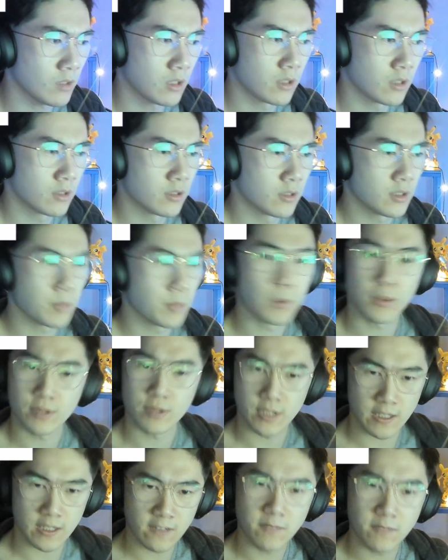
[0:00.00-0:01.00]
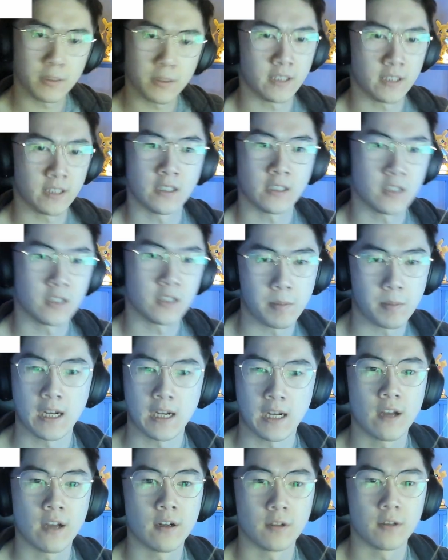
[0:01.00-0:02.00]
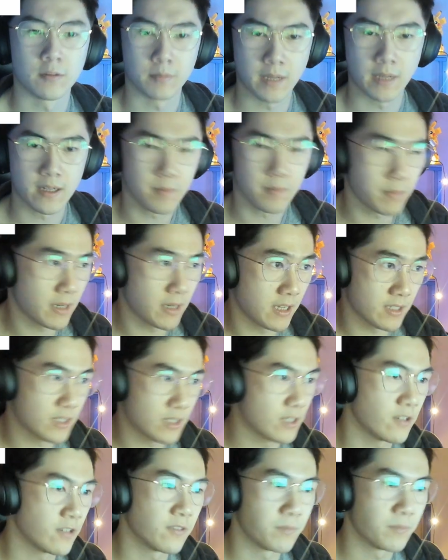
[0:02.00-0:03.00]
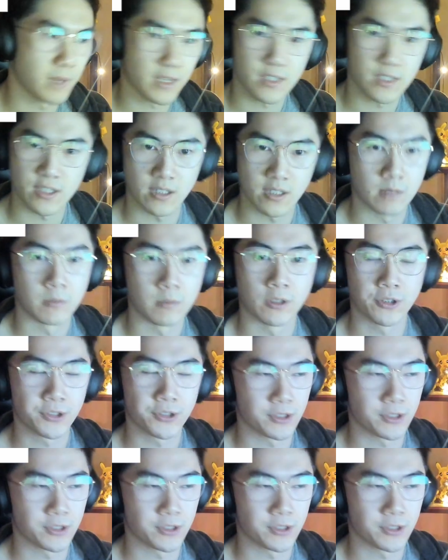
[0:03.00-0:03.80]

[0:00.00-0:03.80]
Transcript: The motif playing in the piano by itself makes it emotional.